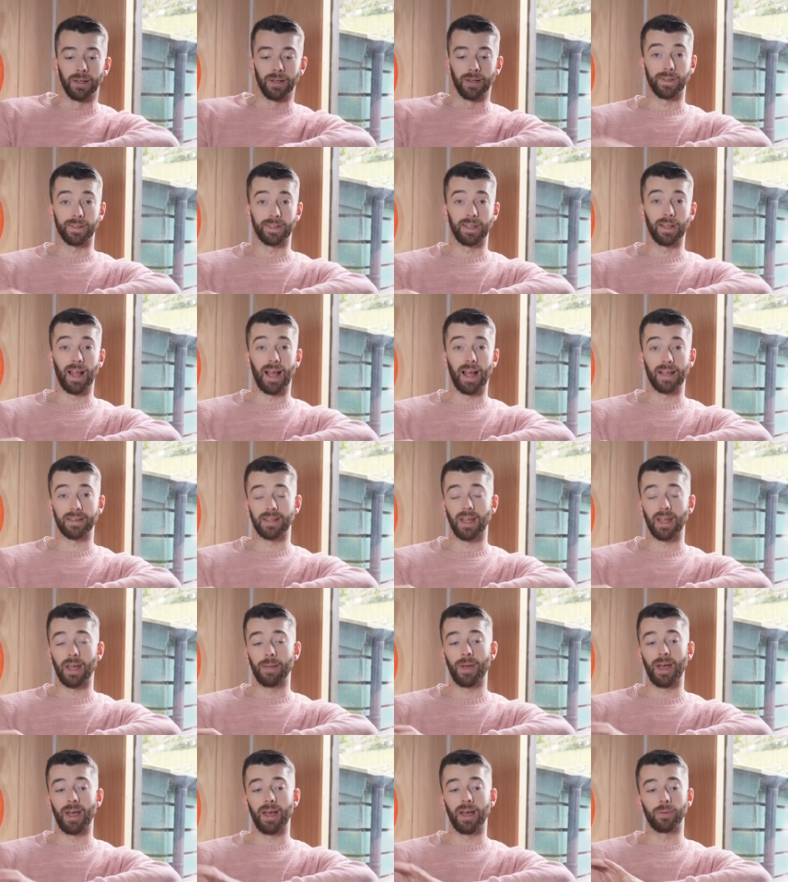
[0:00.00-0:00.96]
The last
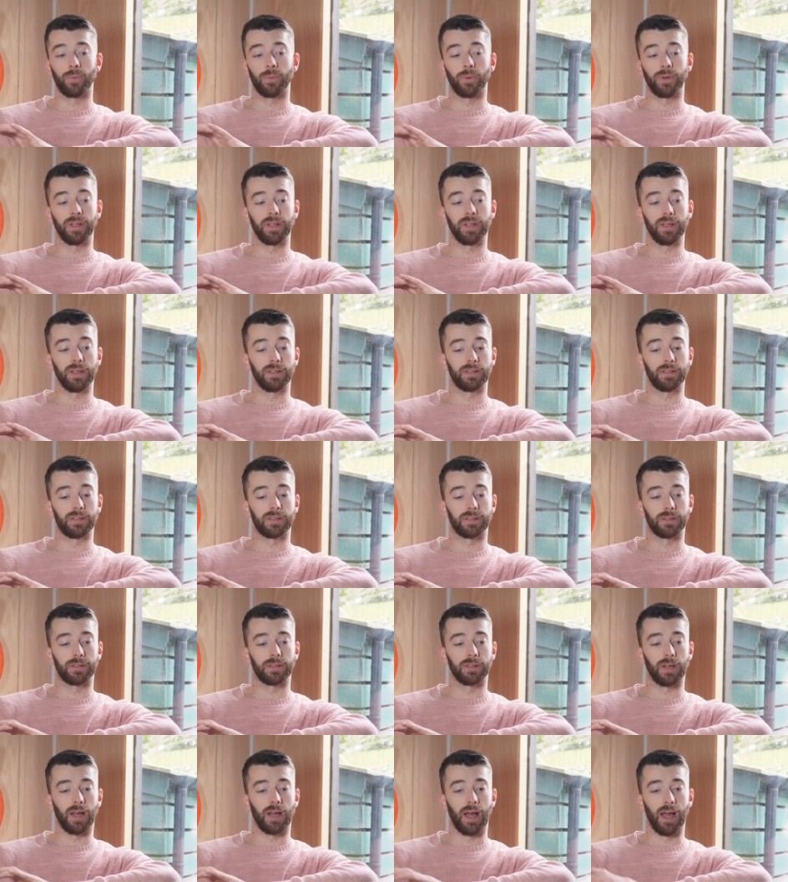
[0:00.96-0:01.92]
time I had one of
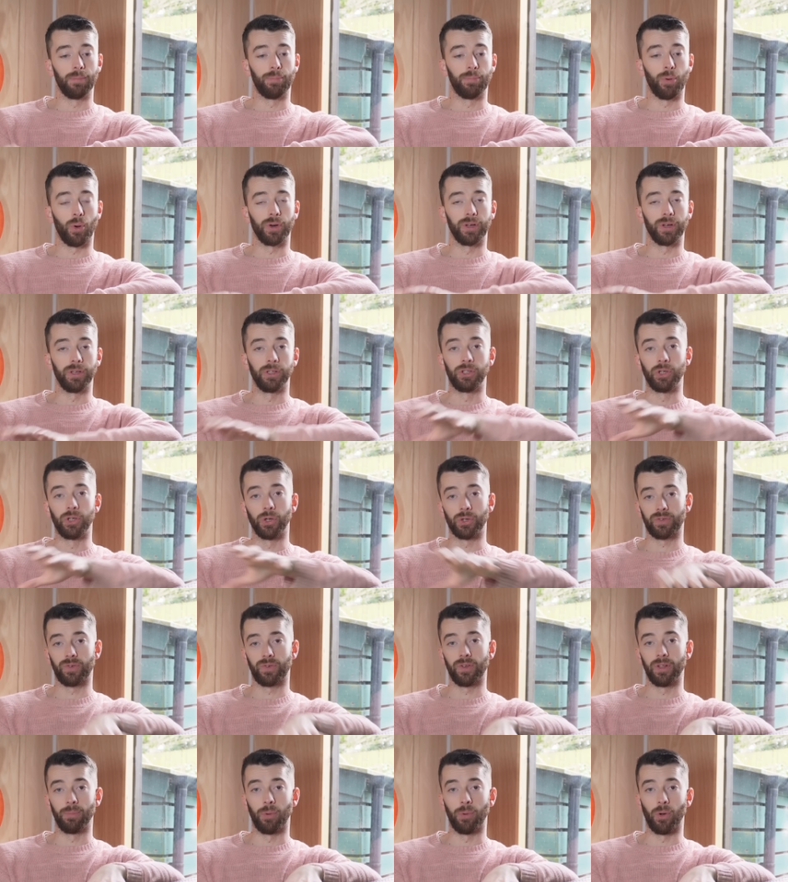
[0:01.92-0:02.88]
these, I bought it just
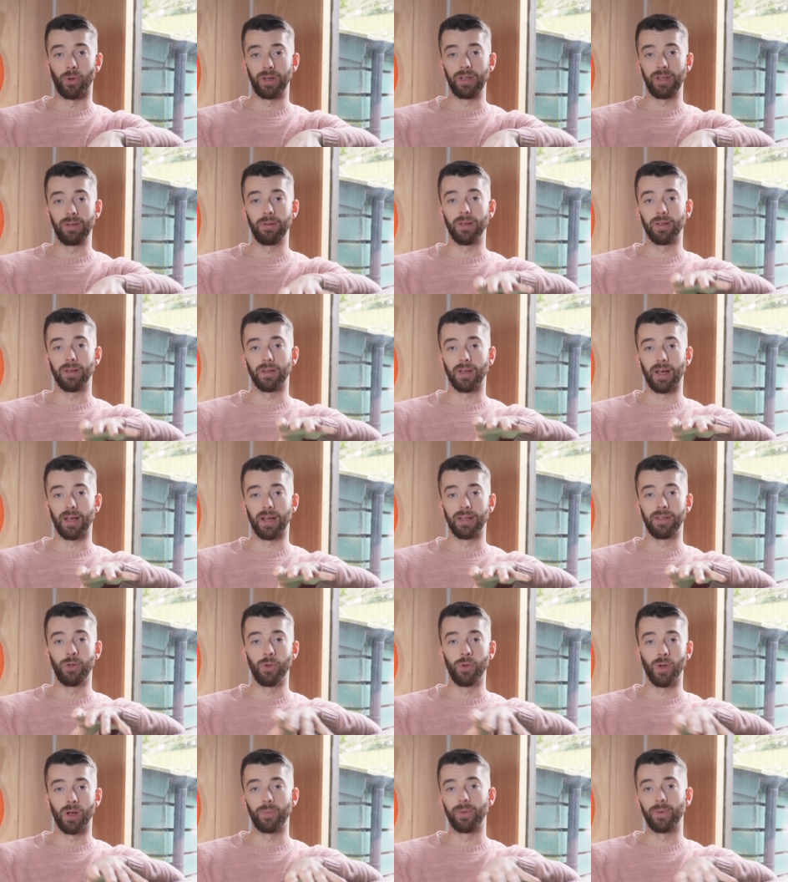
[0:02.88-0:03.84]
for the body. I
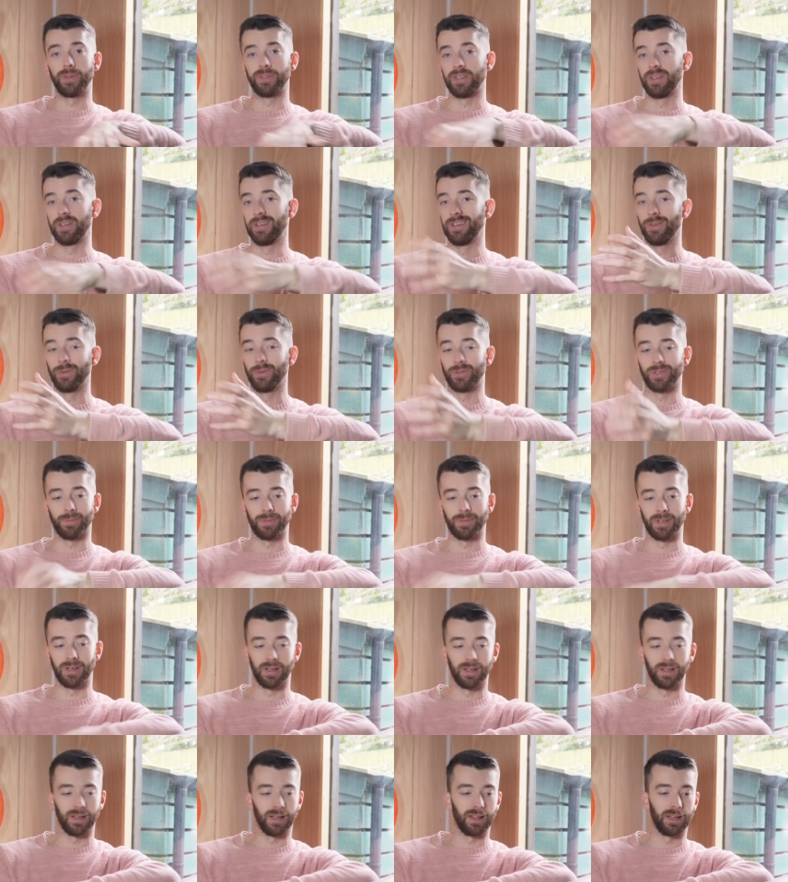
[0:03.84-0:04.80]
knew I wanted to do something
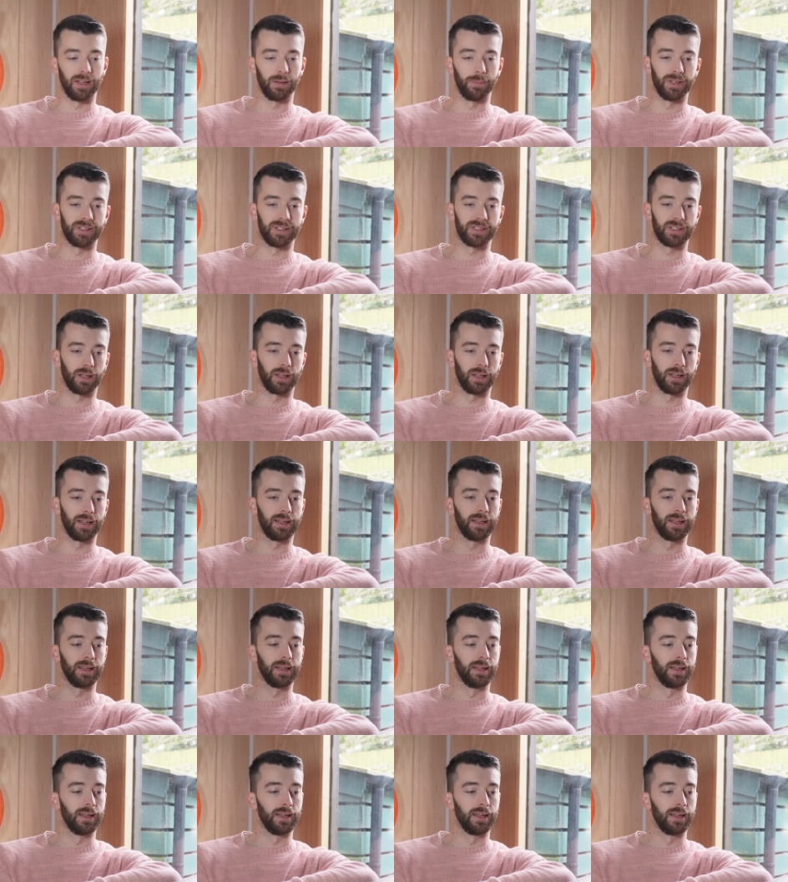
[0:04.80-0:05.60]
a little bit silly,